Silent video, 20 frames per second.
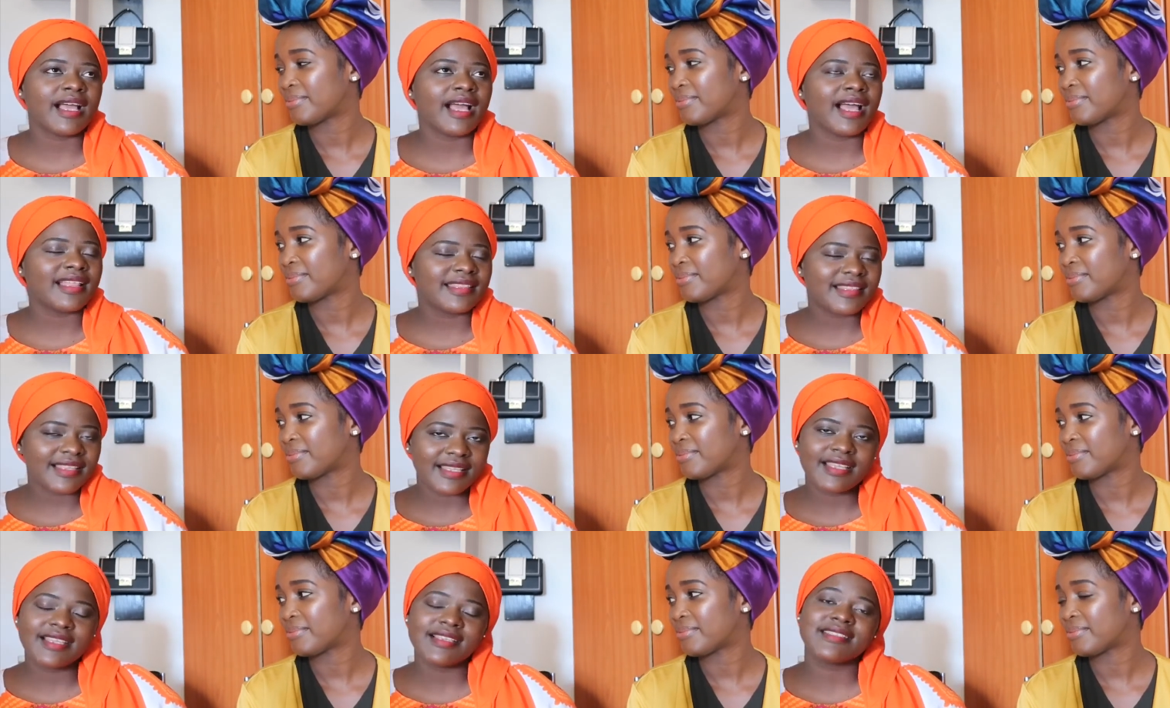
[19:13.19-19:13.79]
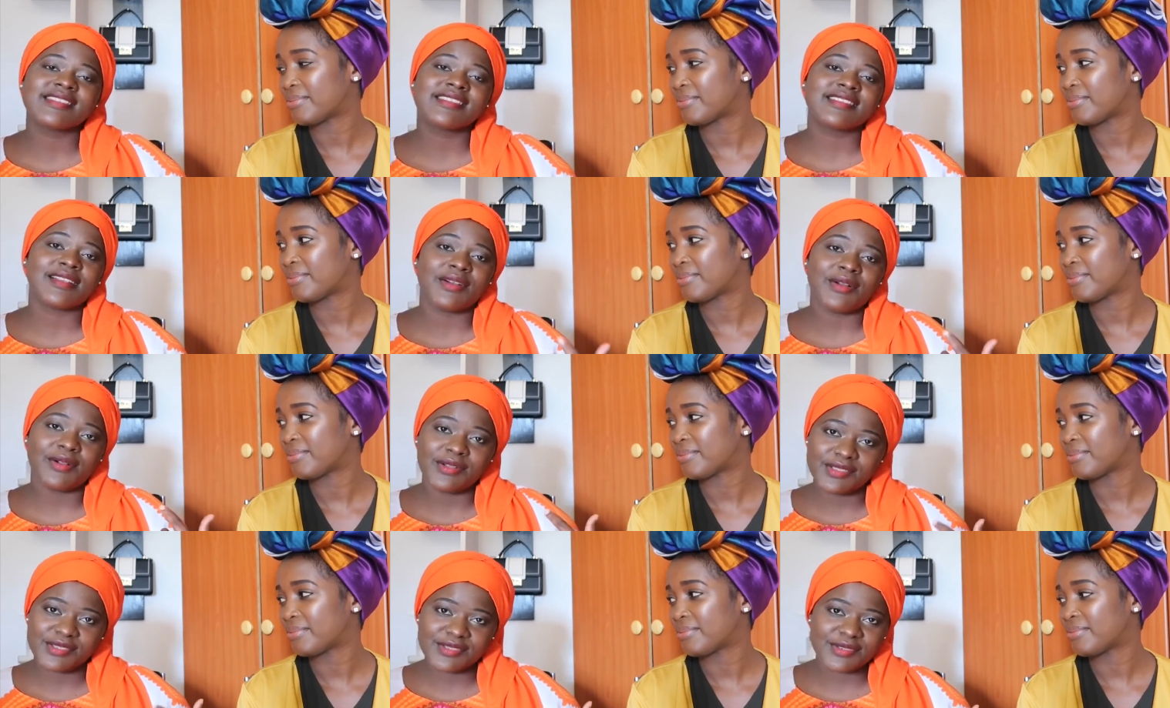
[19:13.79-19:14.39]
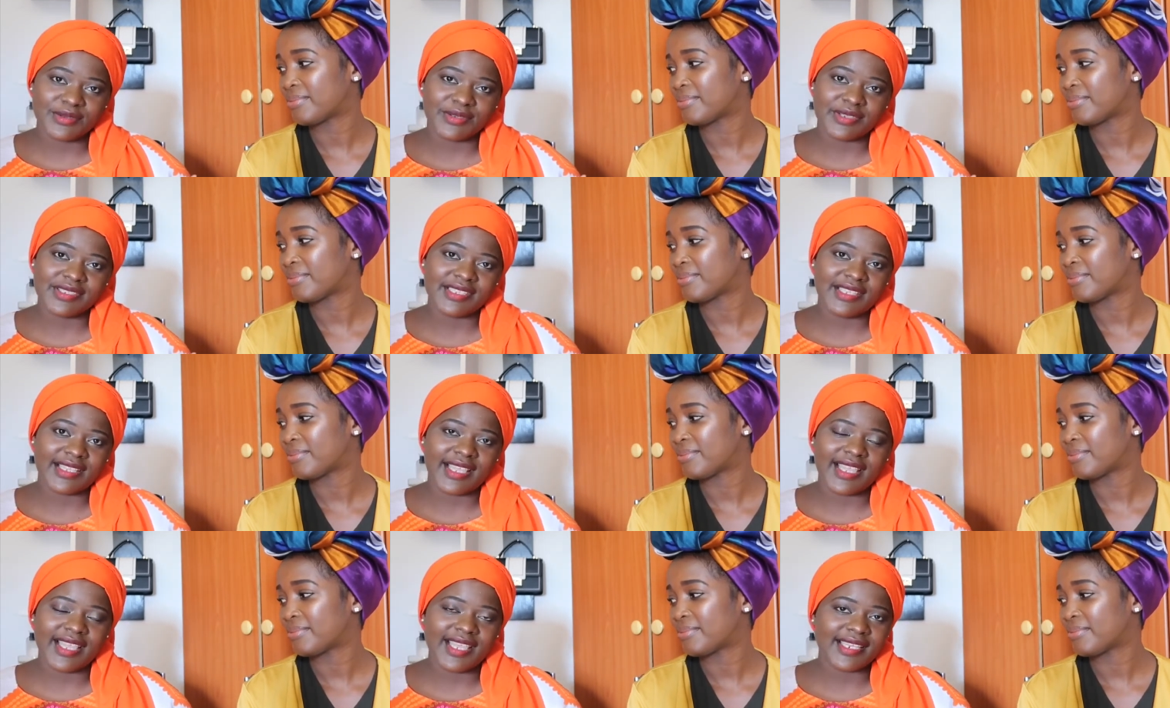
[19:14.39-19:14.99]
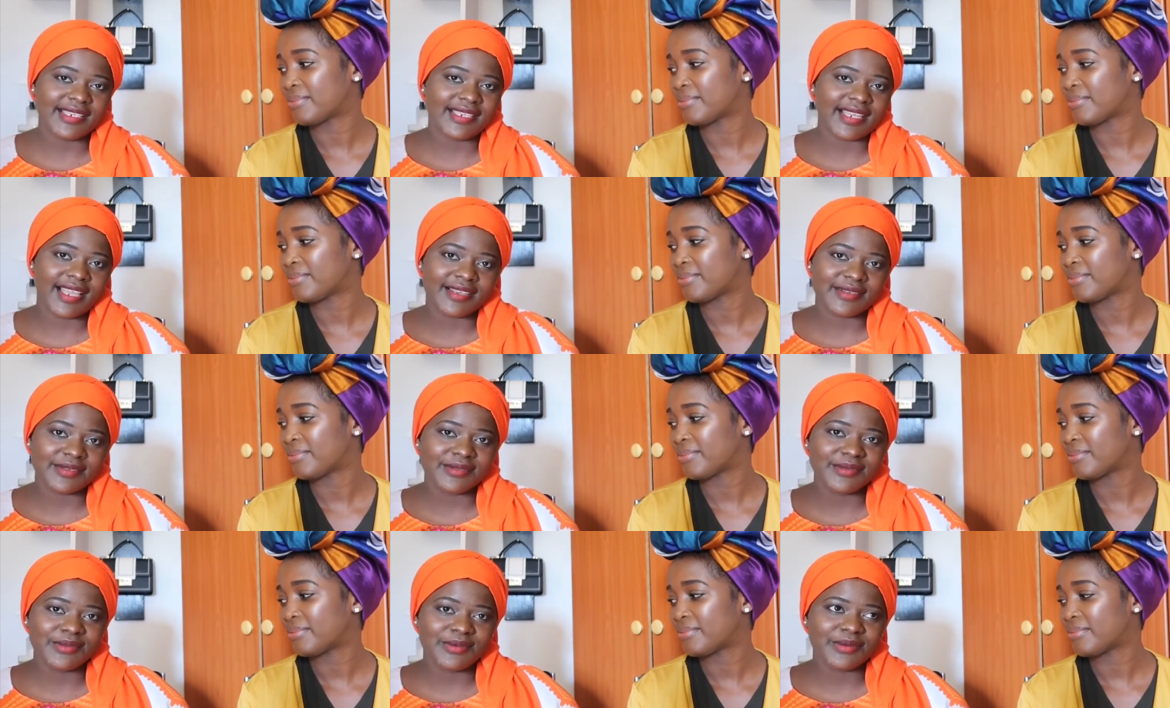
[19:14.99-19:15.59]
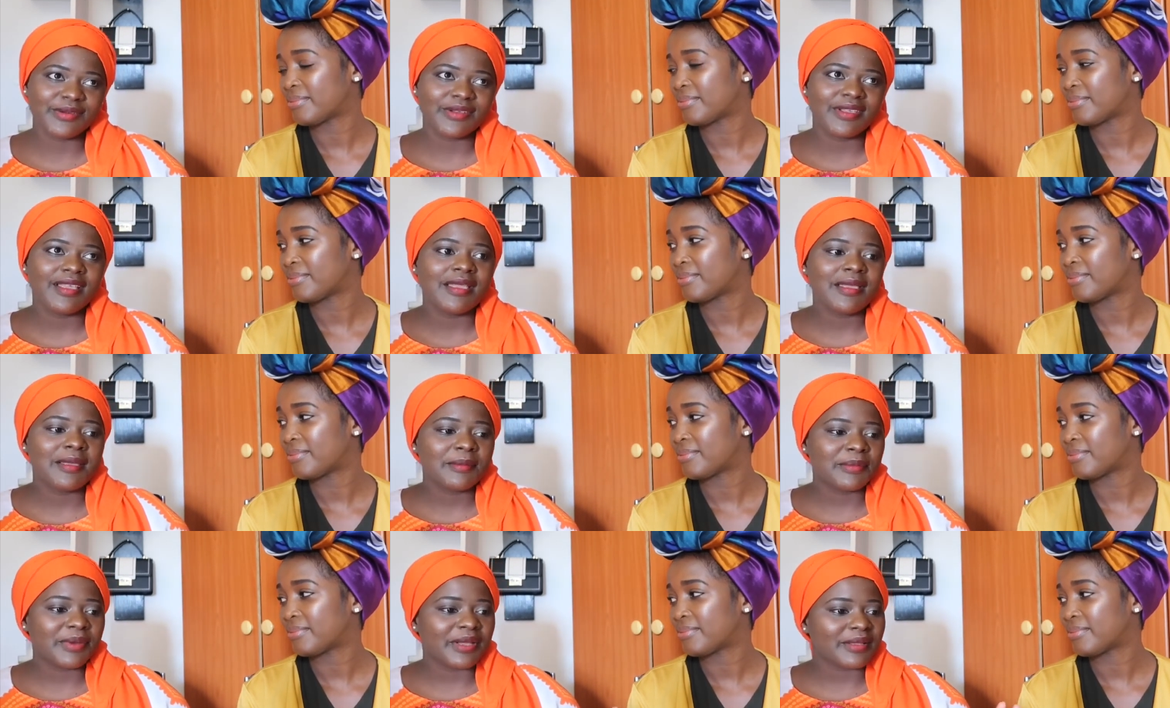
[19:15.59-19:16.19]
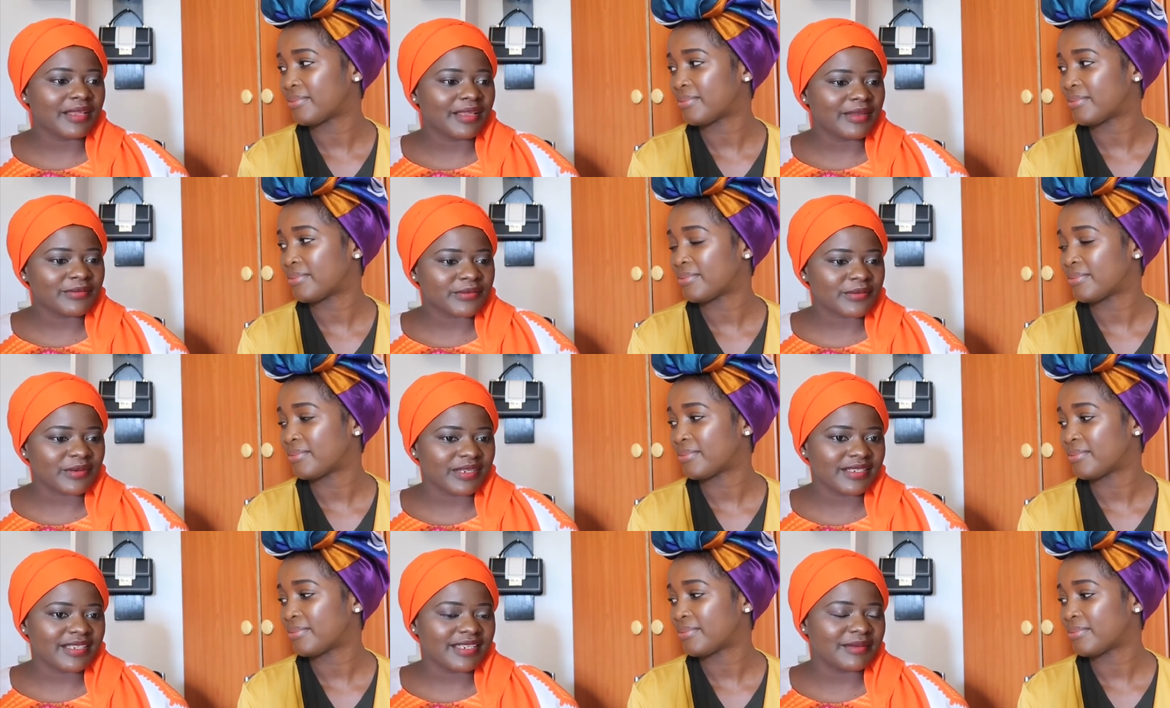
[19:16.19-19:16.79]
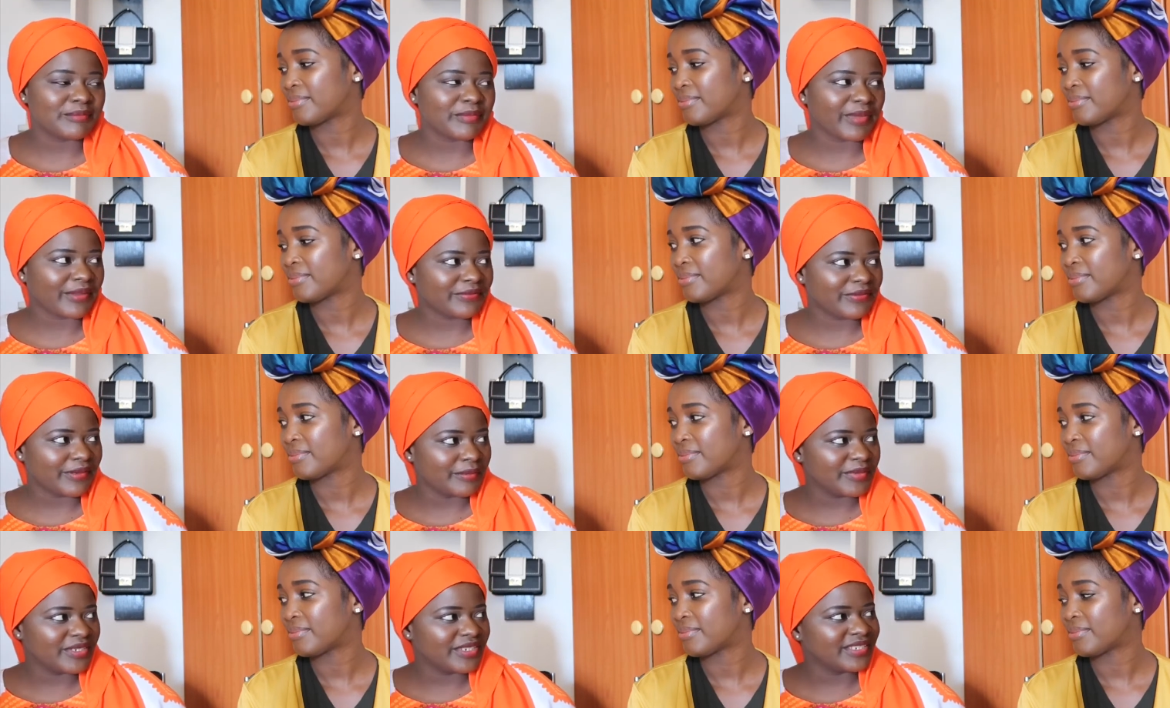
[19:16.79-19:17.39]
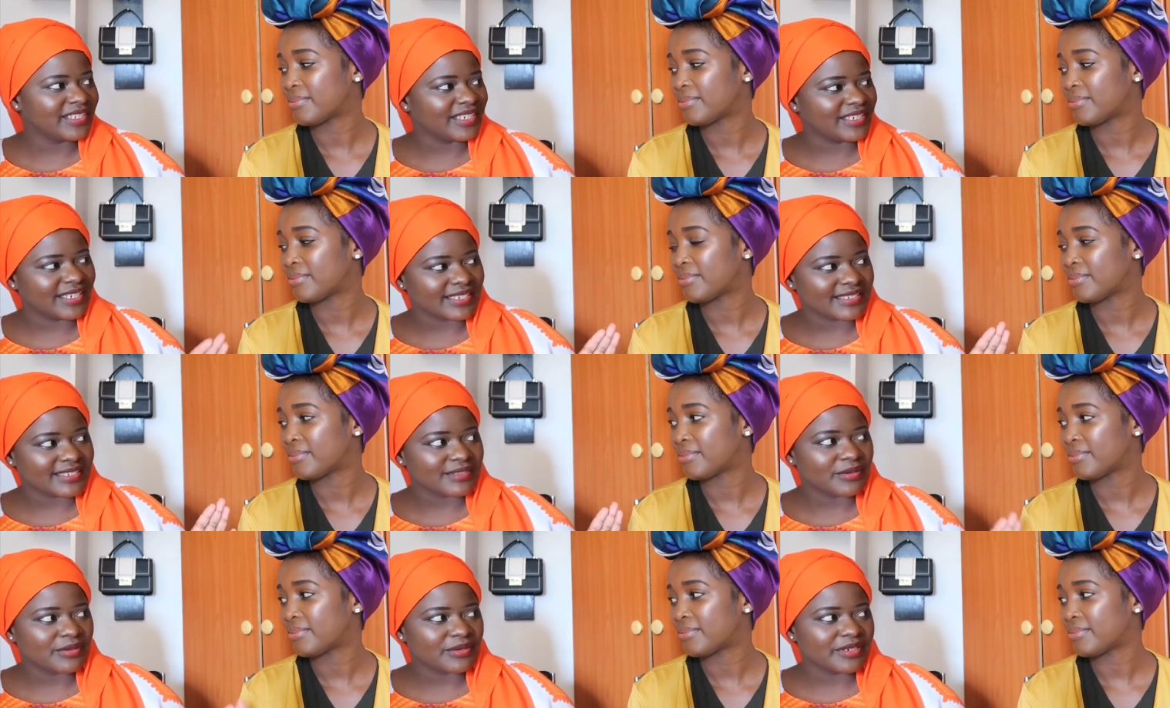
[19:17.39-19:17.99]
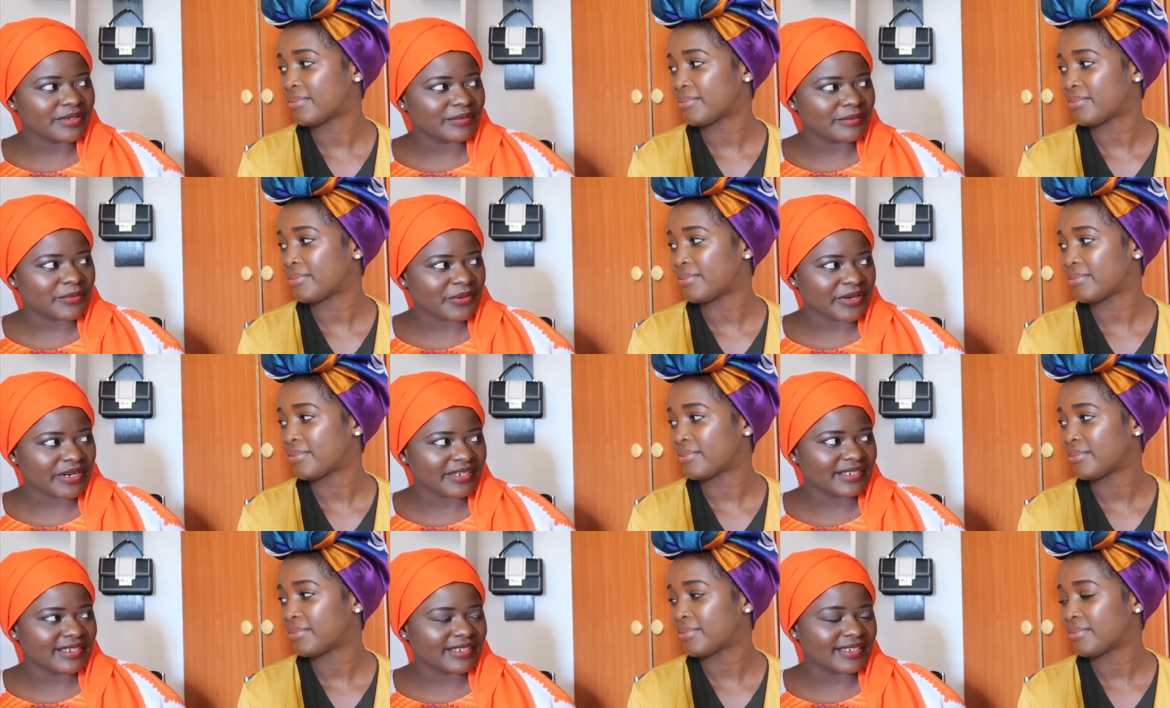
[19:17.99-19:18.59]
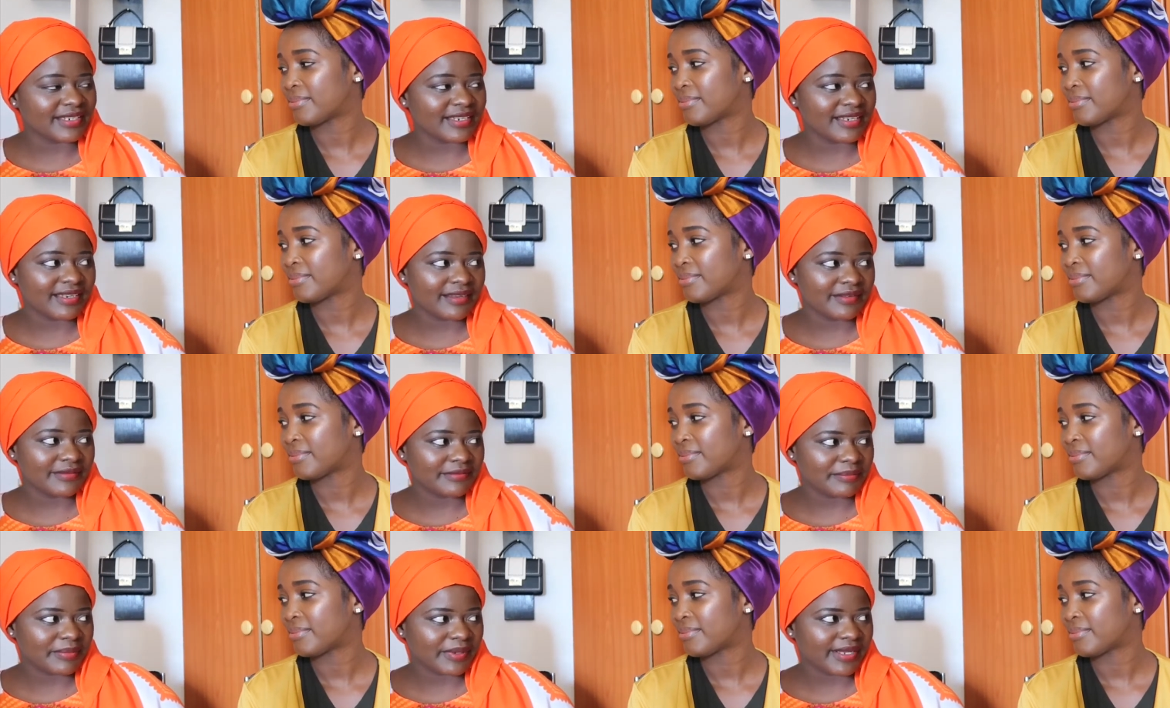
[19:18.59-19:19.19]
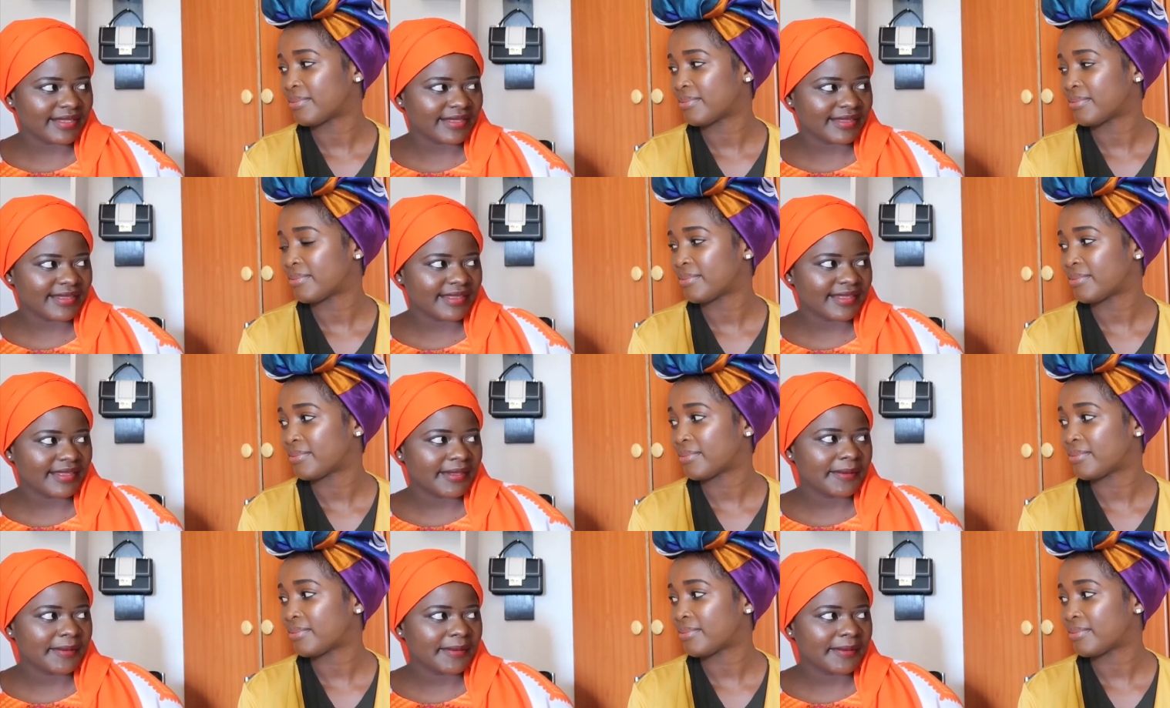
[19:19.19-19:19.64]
Speaker 1: I think it's also in the head. I don't know, but everyone in my family that has gotten pregnant and gave birth,